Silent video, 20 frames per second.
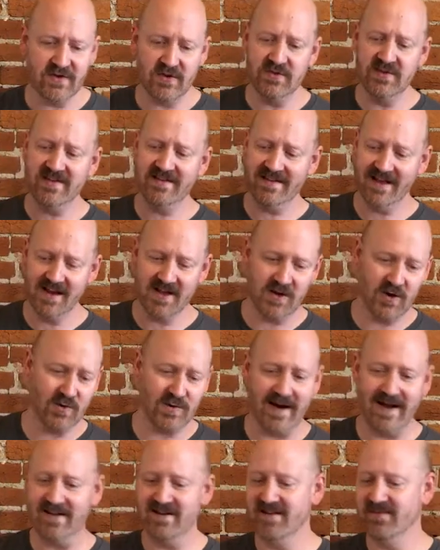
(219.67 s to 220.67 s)
So this is going to
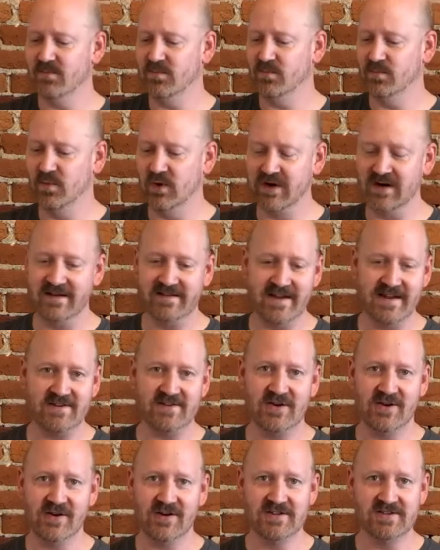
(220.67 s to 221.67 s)
go around, and we're going to
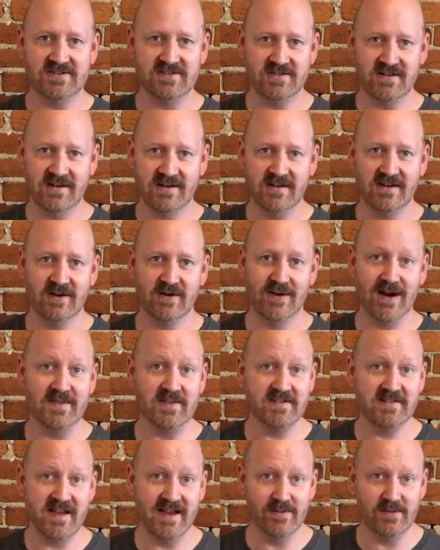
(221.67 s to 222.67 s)
take turns
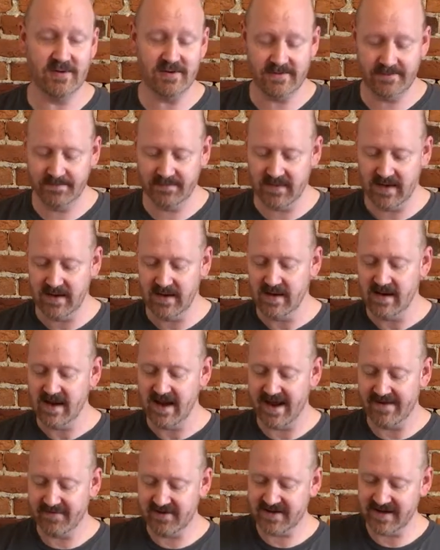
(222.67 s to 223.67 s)
around the table.
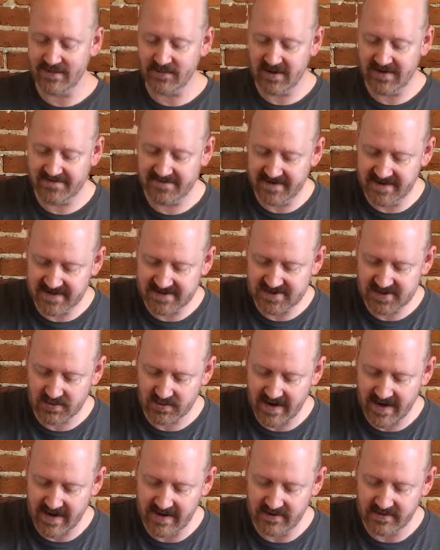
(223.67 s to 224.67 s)
Every time we
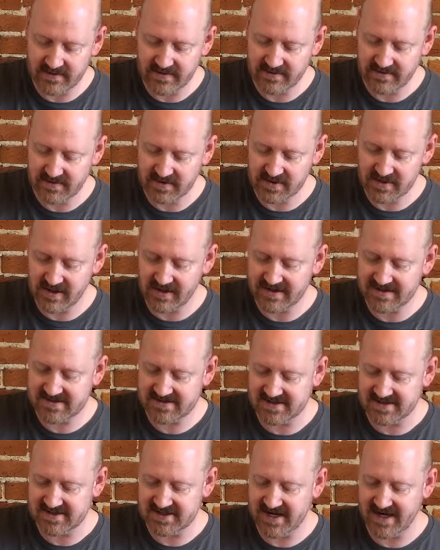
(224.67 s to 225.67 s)
finish a round, the
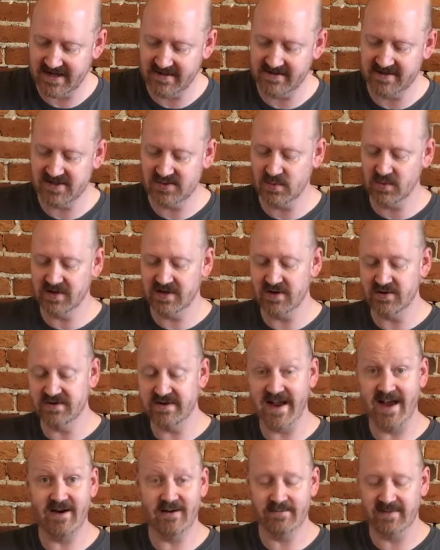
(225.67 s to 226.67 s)
cost to challenge will
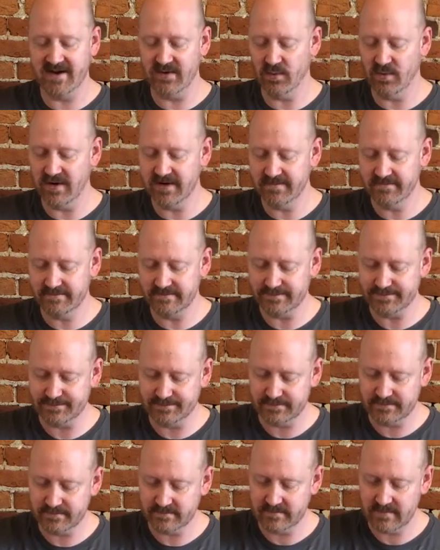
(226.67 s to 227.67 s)
go down by 1.
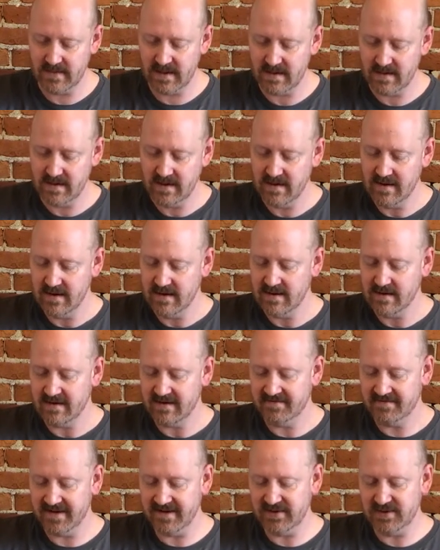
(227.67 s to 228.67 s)

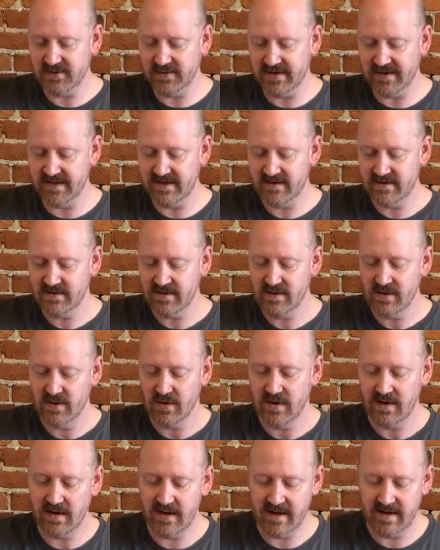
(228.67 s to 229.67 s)
Eventually,
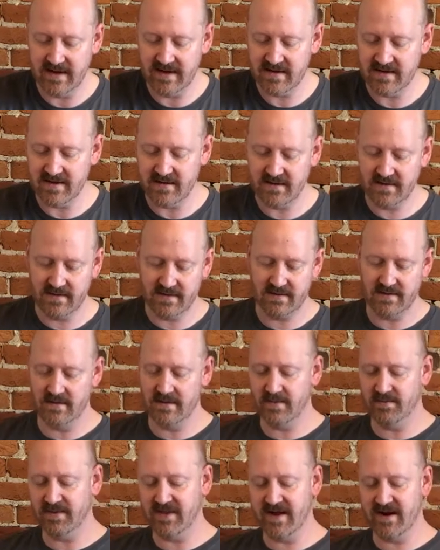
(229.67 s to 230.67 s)

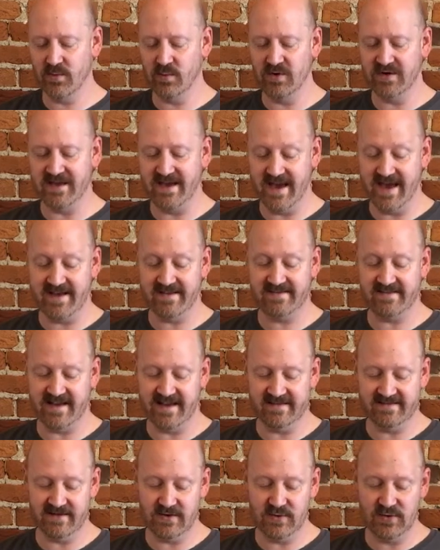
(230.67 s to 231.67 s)
a player will
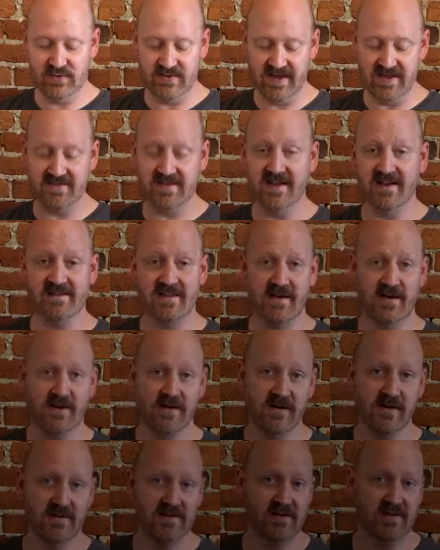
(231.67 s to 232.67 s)
guess as to who they think
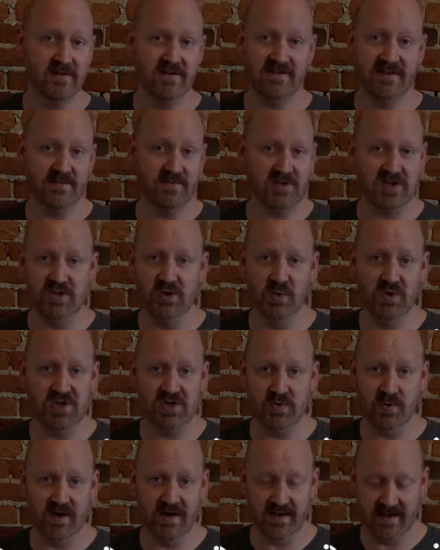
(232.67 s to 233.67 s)
they are. It's up to you
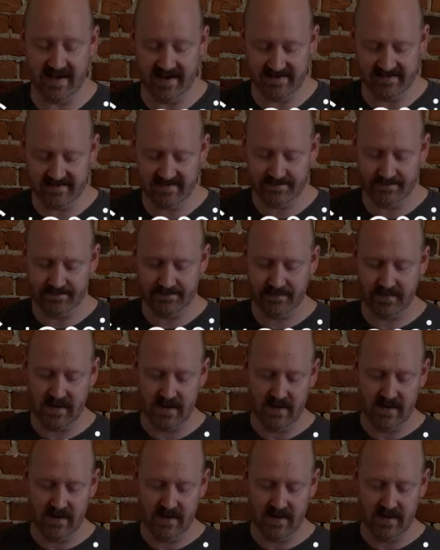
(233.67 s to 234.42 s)
when you want to guess.